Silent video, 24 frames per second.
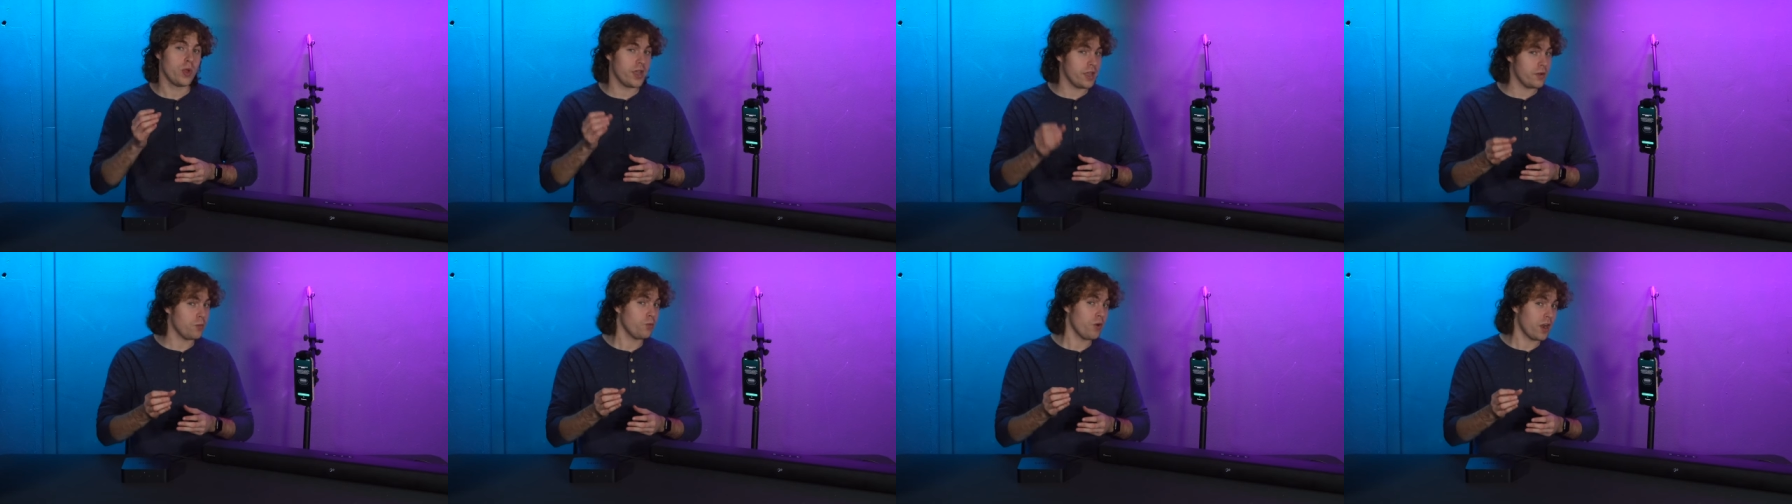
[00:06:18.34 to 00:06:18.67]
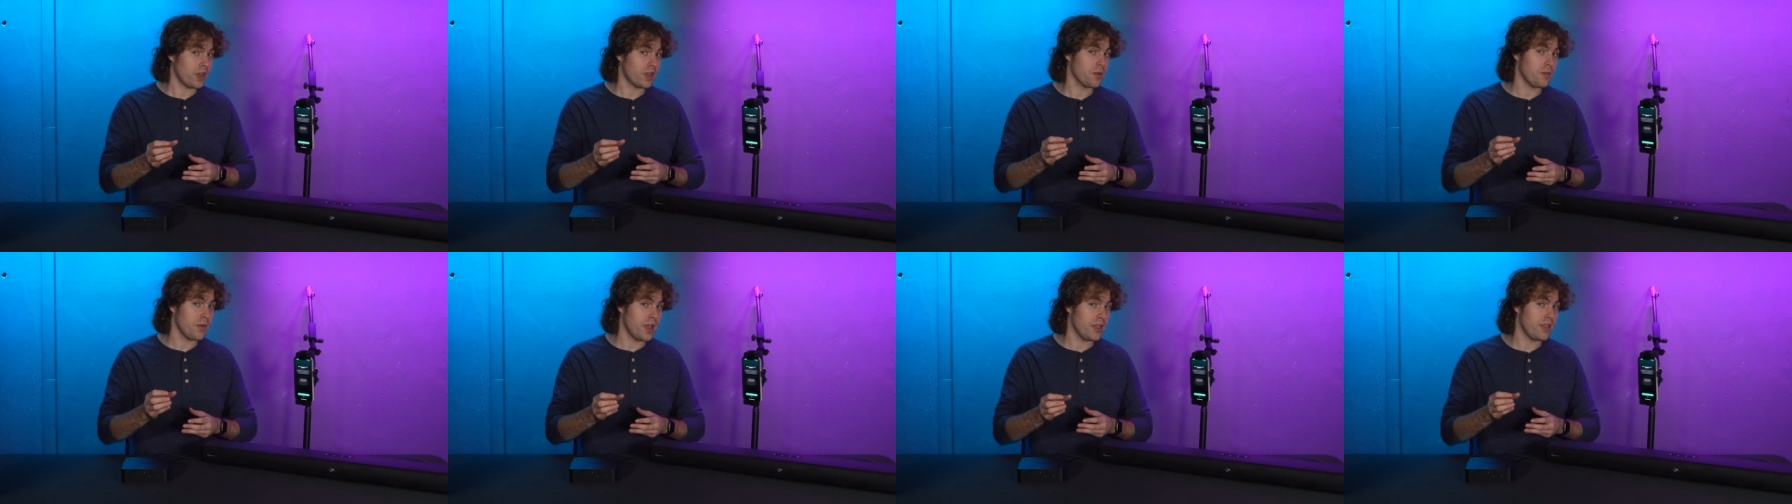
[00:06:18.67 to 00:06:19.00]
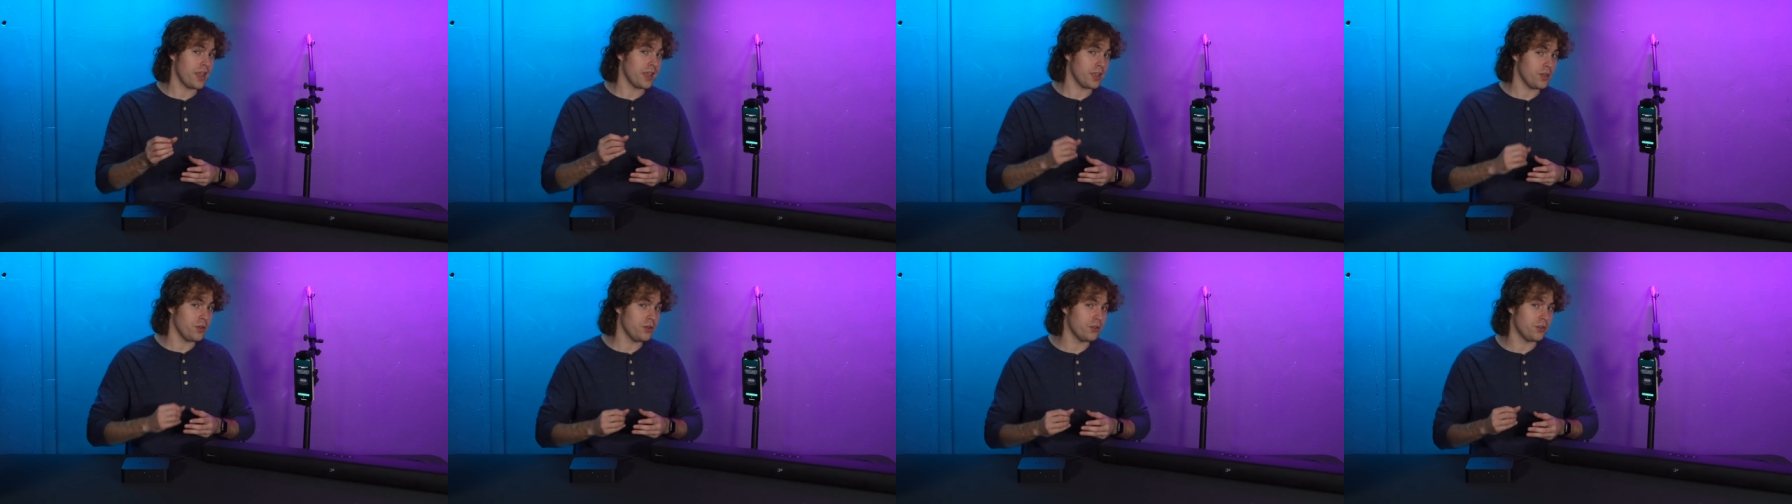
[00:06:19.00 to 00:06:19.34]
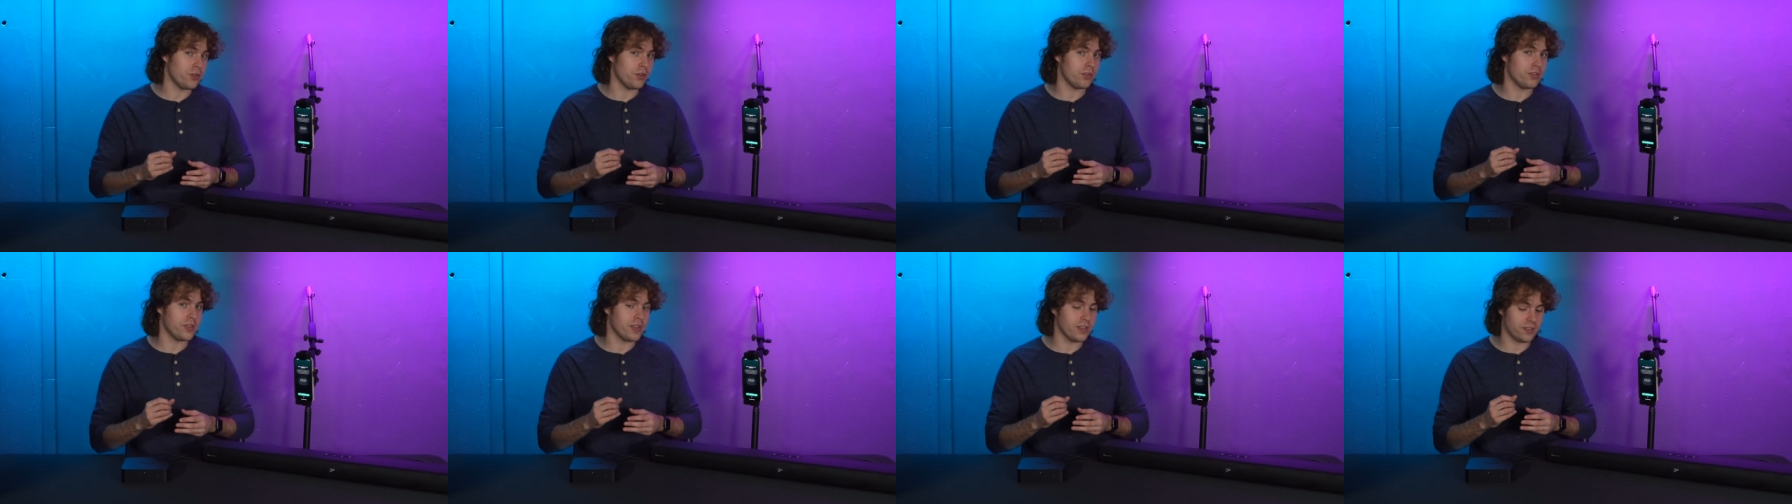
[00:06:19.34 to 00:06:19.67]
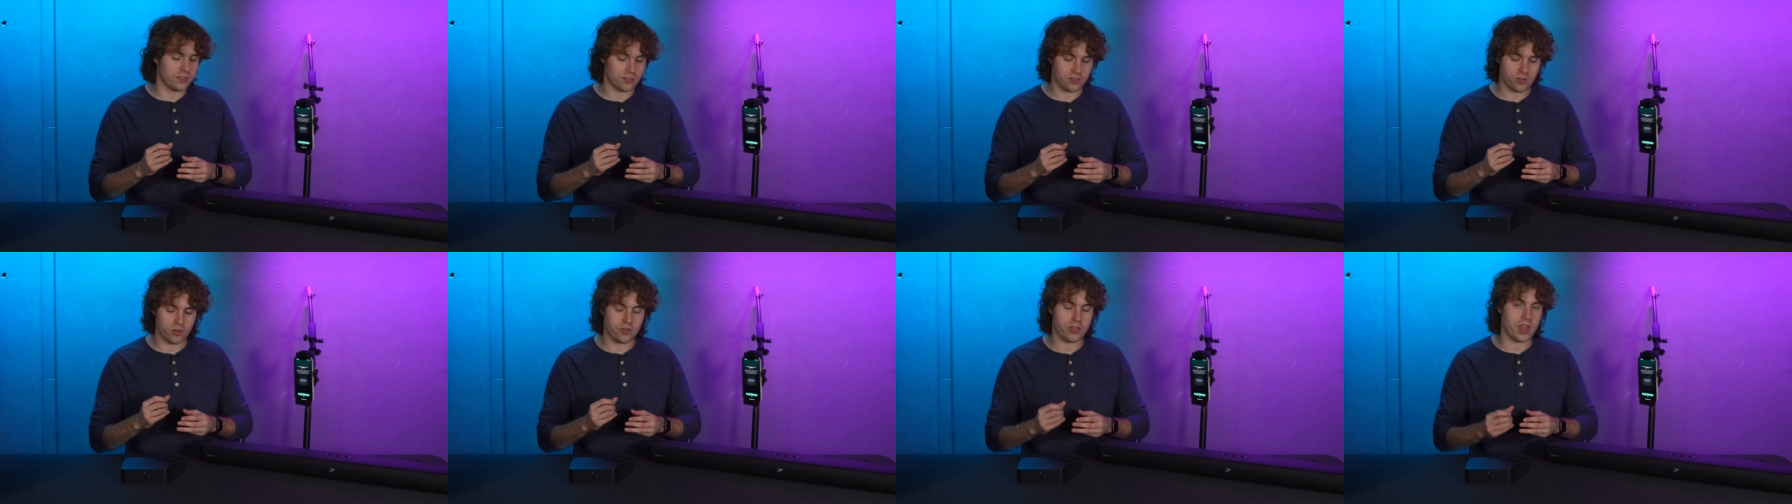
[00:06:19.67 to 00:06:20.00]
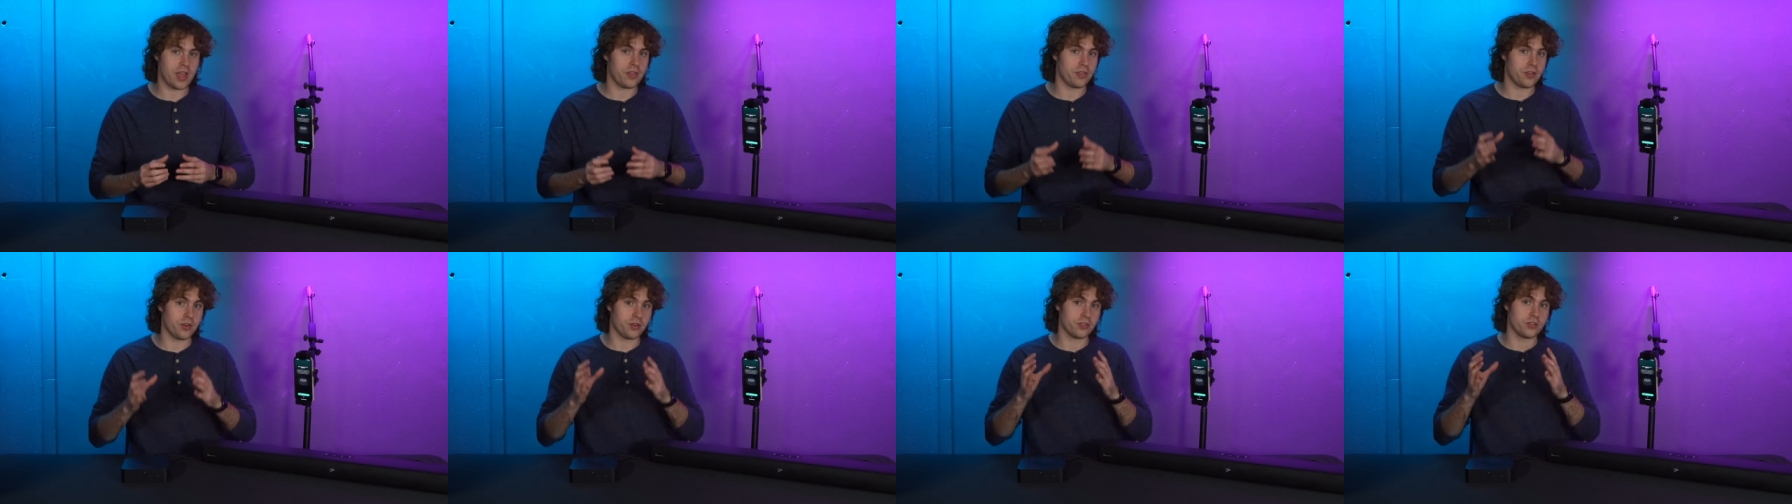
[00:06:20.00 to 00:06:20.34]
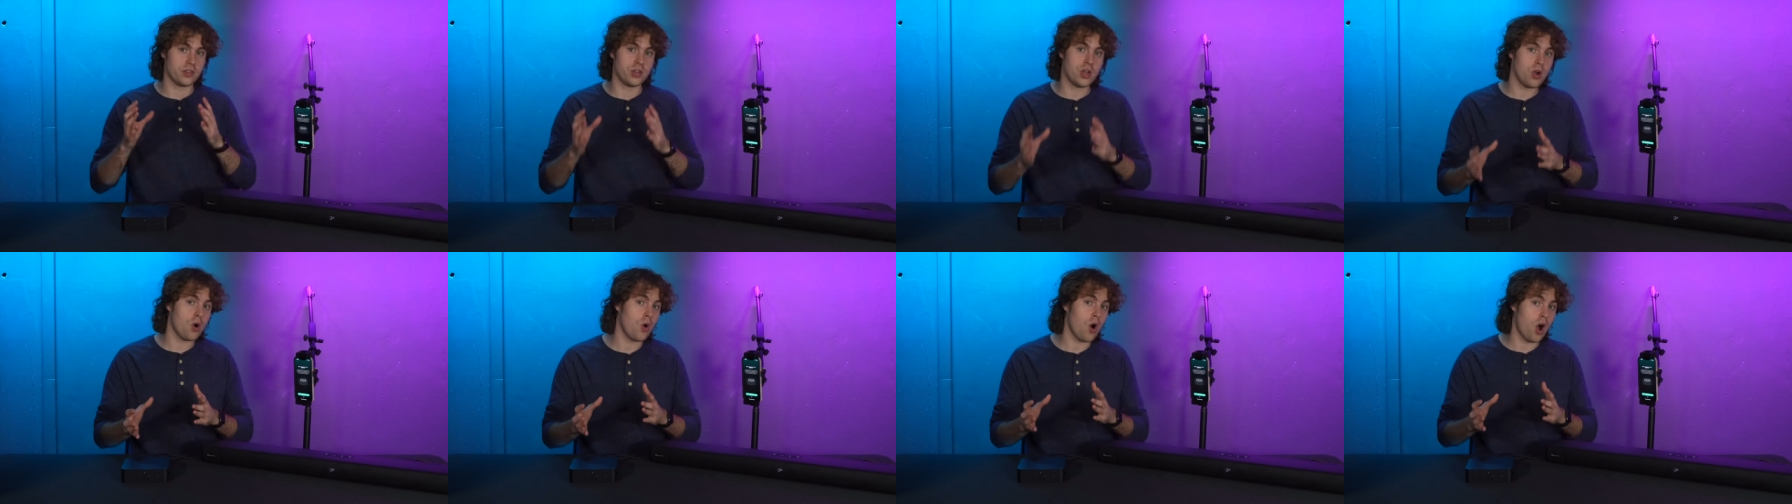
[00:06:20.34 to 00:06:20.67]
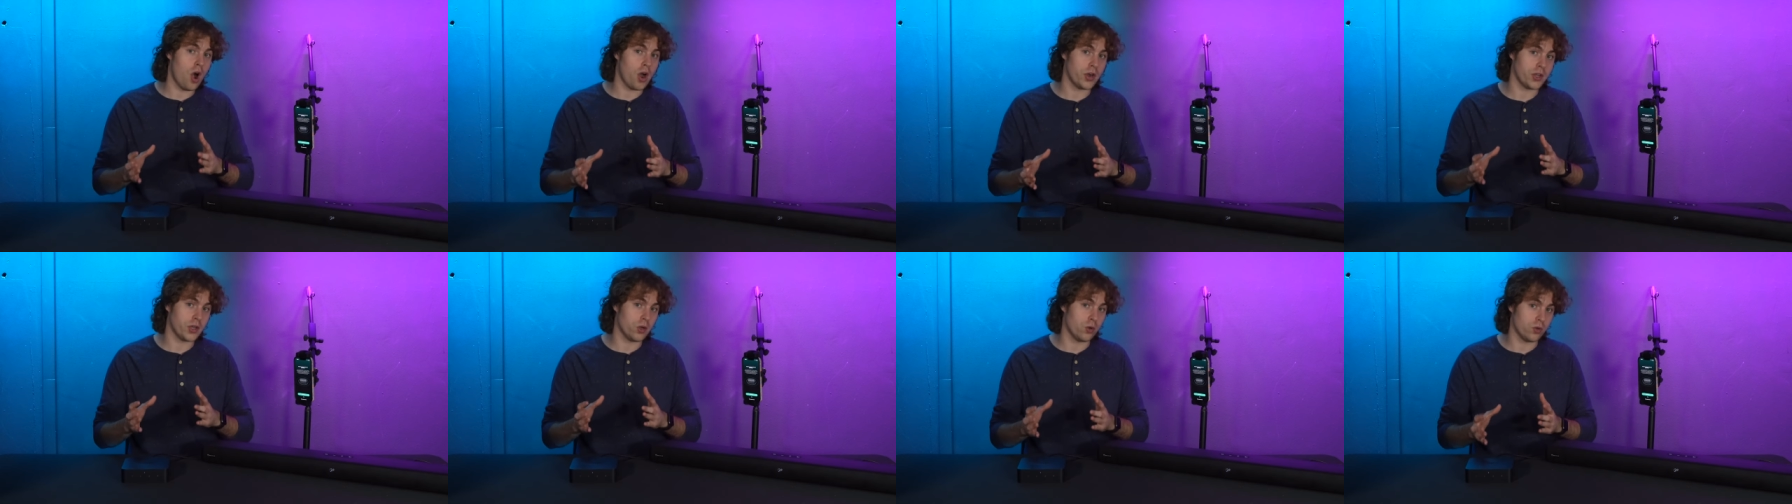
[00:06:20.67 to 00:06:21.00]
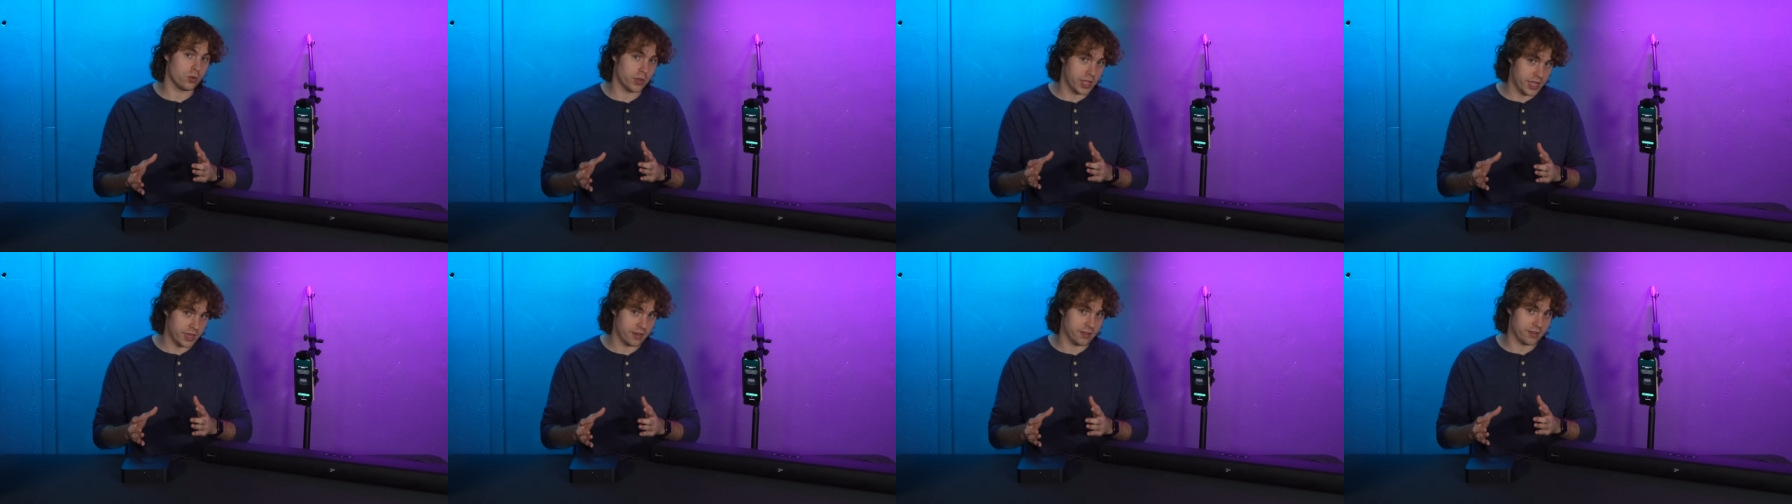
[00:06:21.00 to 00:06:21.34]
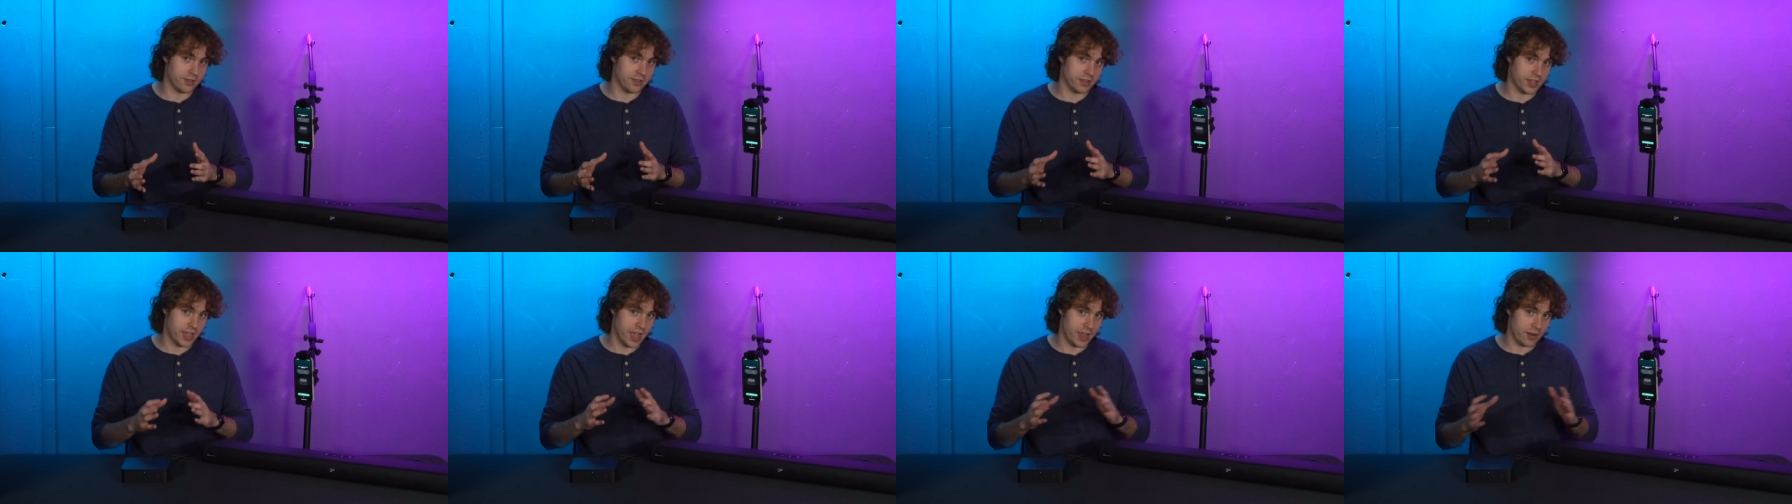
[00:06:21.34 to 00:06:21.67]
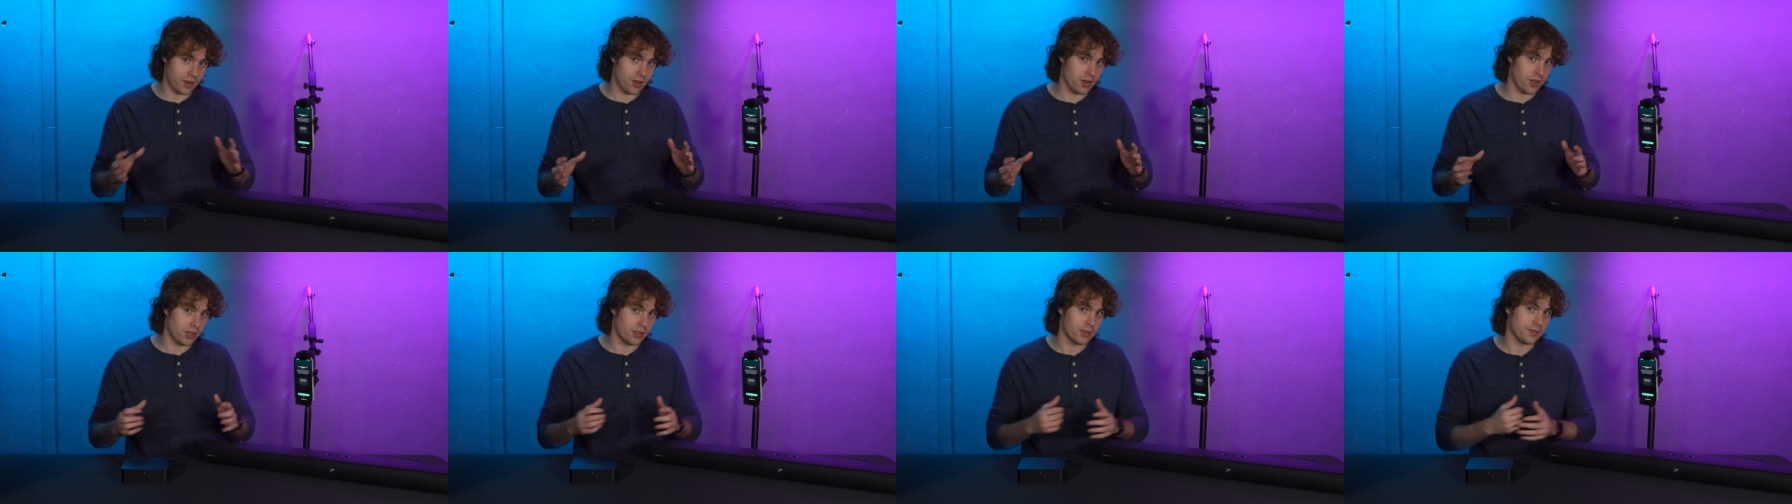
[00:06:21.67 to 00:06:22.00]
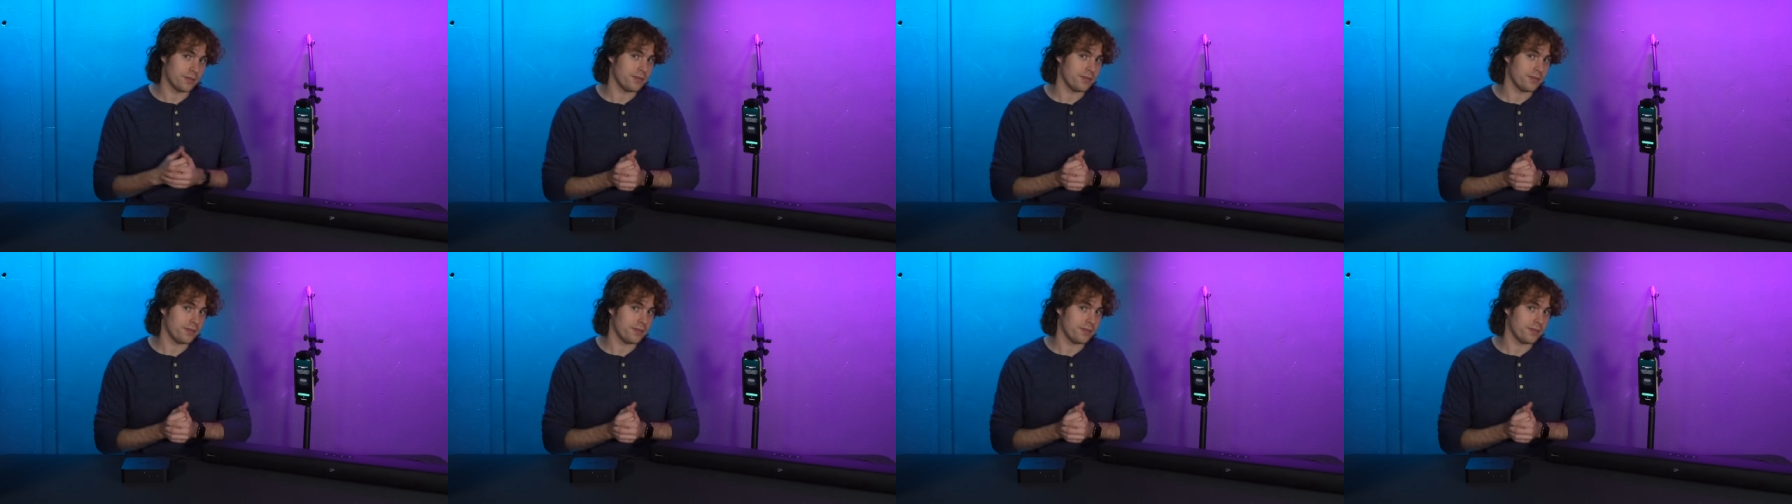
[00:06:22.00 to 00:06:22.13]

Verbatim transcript: We recommend that you do this so that there's no audio latency at all.